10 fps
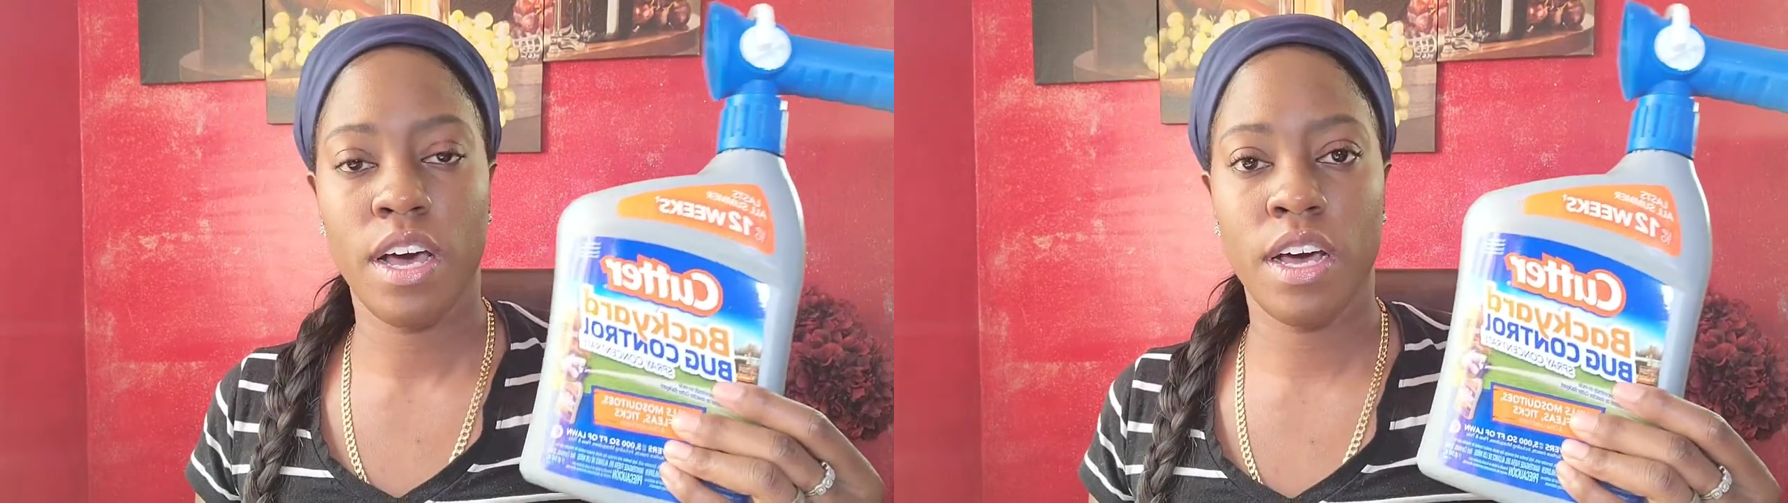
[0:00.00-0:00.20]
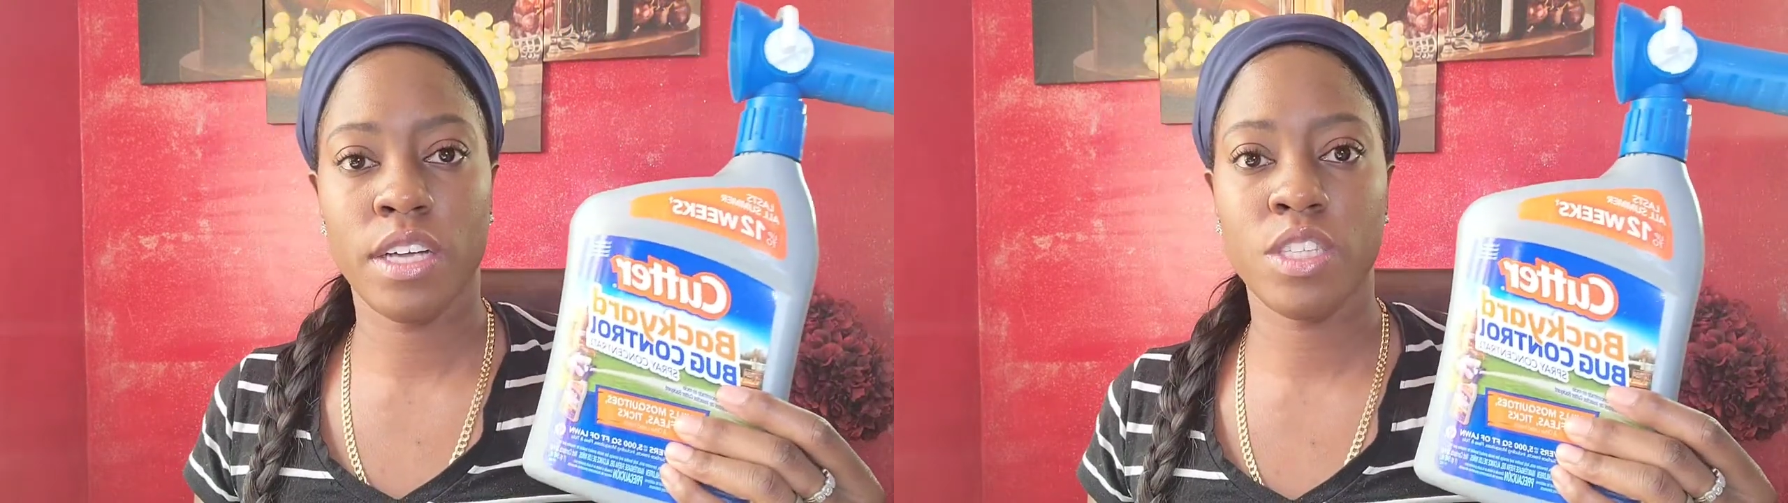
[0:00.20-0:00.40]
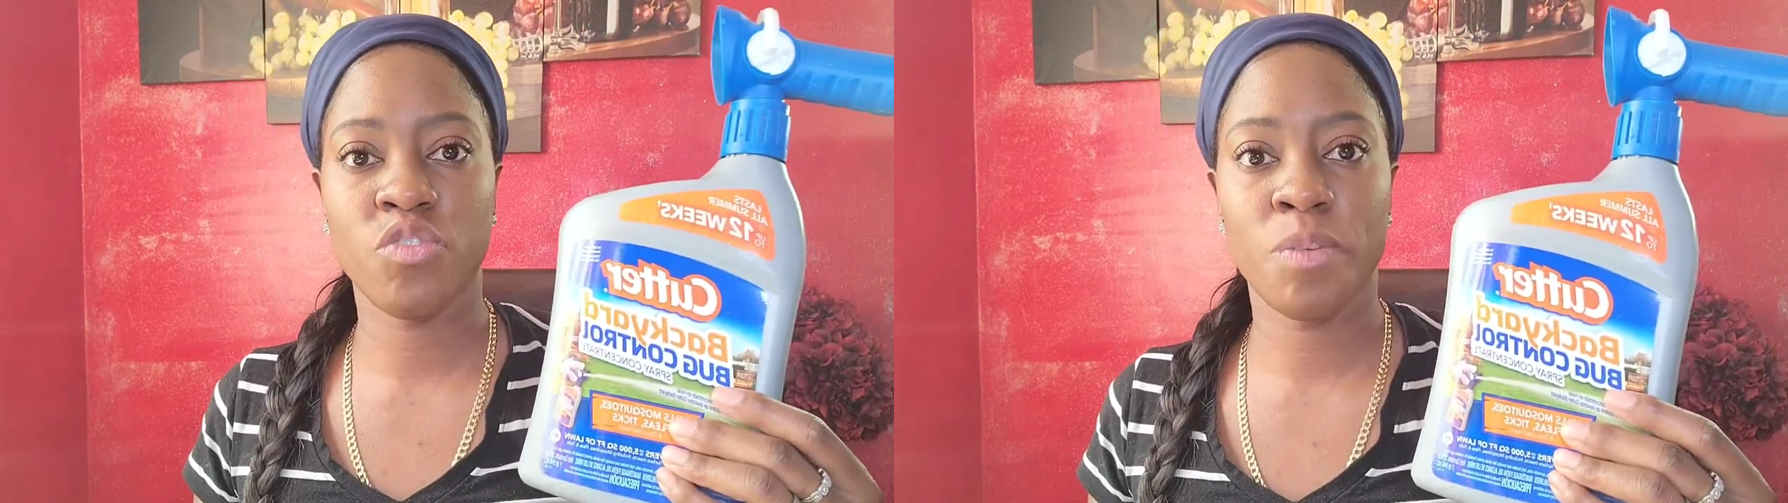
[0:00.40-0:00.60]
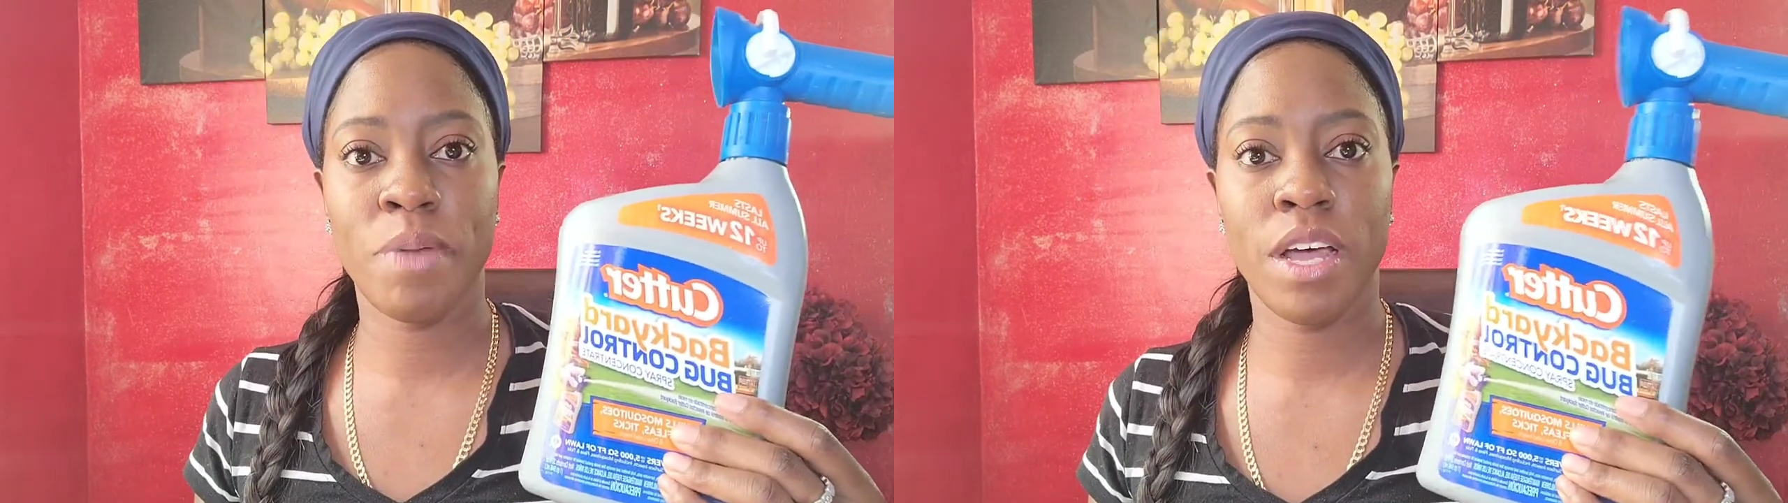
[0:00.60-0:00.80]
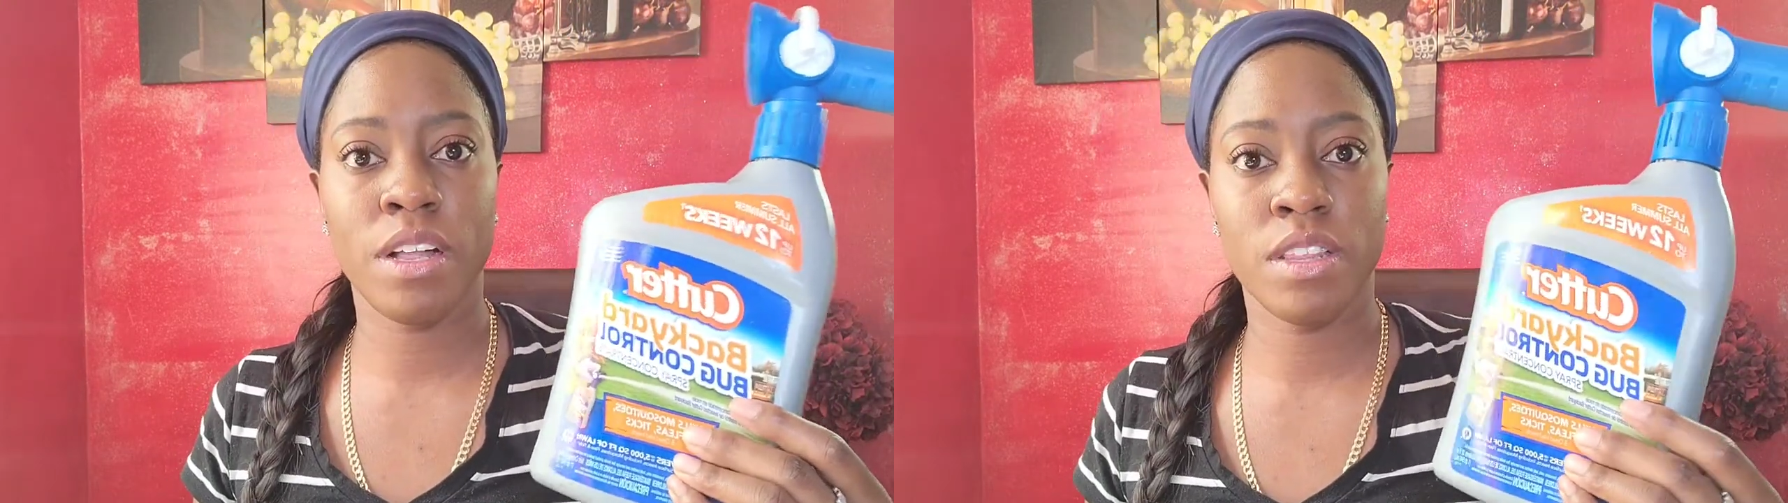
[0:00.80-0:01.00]
to
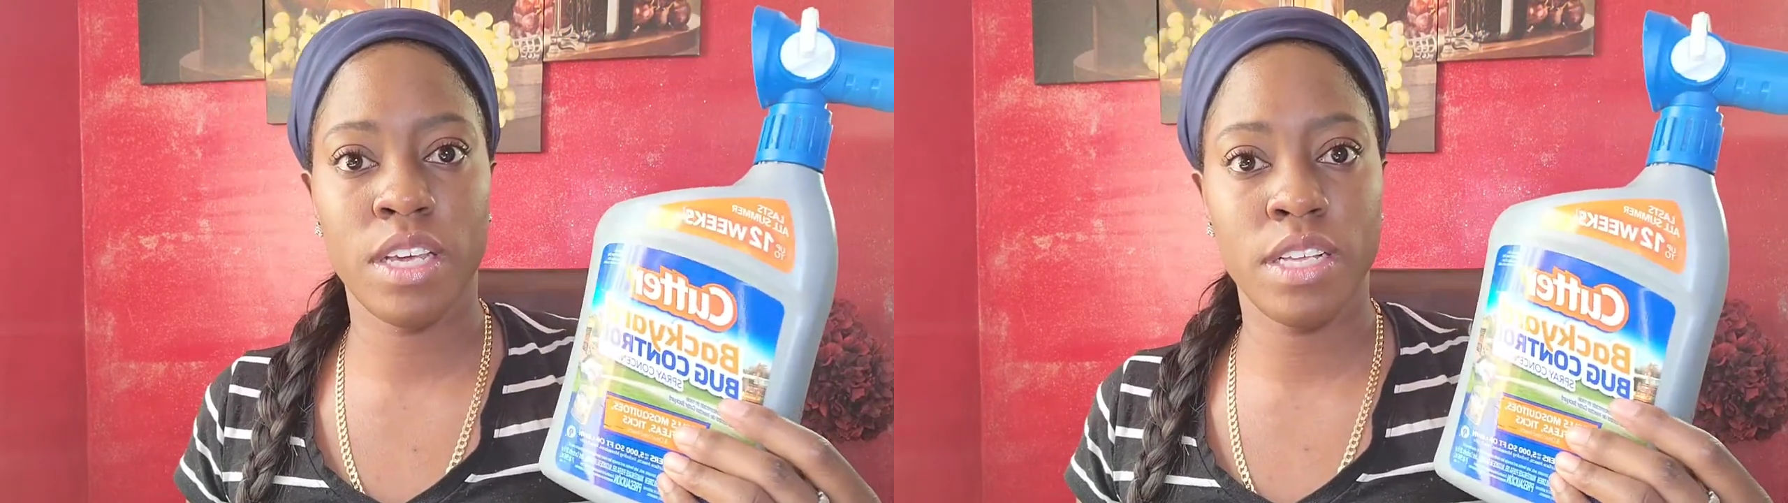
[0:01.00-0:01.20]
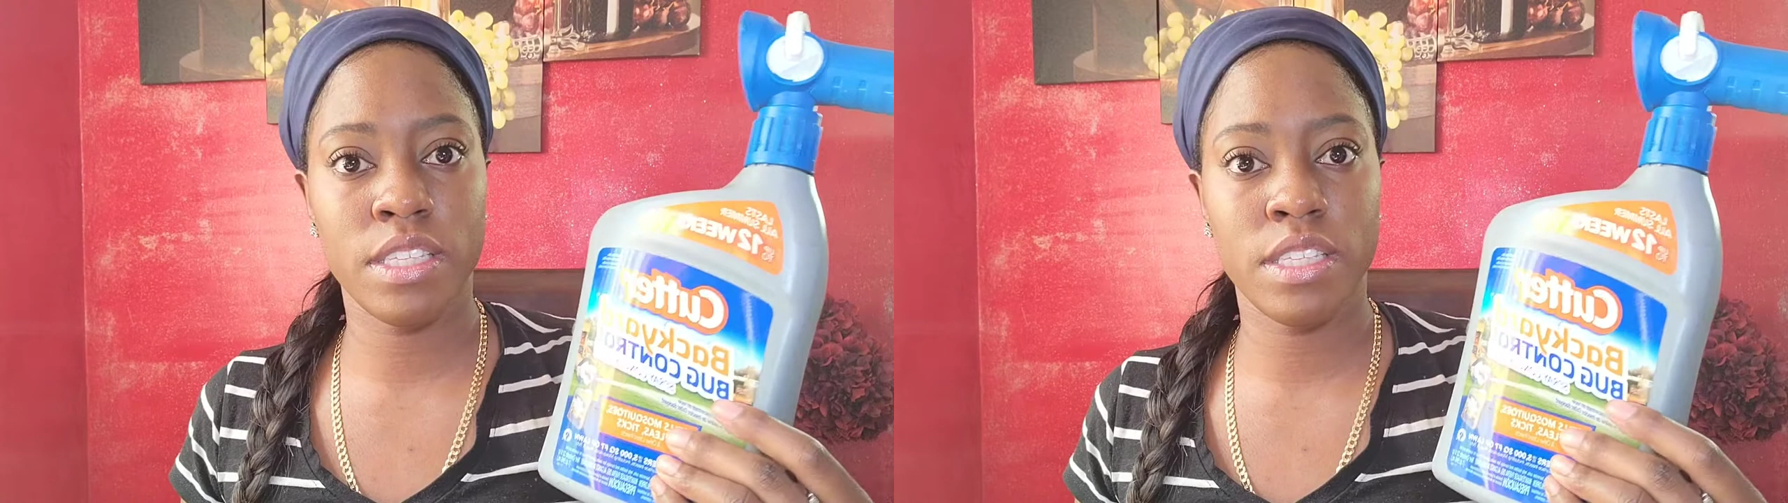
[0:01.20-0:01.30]
repel the